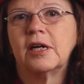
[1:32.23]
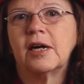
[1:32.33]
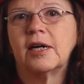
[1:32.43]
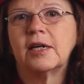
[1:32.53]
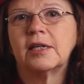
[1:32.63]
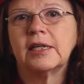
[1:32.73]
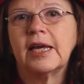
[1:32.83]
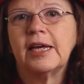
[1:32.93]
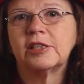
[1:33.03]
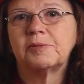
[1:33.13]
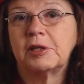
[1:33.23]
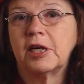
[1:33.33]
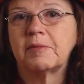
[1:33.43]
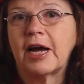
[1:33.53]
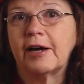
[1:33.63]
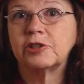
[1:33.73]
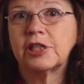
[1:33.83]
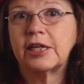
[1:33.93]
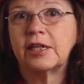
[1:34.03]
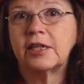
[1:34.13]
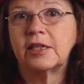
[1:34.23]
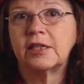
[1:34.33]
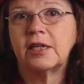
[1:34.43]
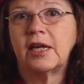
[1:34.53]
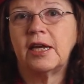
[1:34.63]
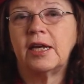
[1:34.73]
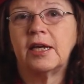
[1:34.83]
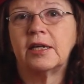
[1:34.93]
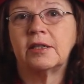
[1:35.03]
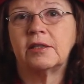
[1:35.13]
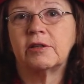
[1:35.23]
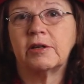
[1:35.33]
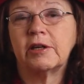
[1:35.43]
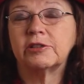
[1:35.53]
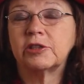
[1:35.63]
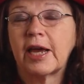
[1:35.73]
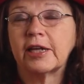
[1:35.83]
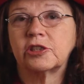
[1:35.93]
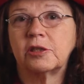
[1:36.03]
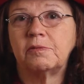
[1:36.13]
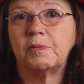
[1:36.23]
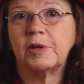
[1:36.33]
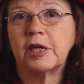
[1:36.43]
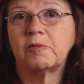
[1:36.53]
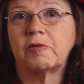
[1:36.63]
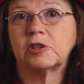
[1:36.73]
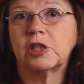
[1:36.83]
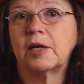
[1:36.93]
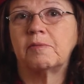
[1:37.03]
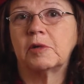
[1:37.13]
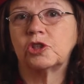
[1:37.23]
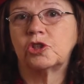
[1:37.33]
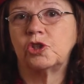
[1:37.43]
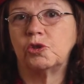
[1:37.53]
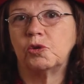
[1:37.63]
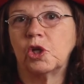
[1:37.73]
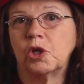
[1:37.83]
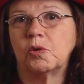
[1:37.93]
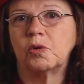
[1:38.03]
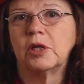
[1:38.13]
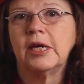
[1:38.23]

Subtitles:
has become outdated and has actually become over time much too low.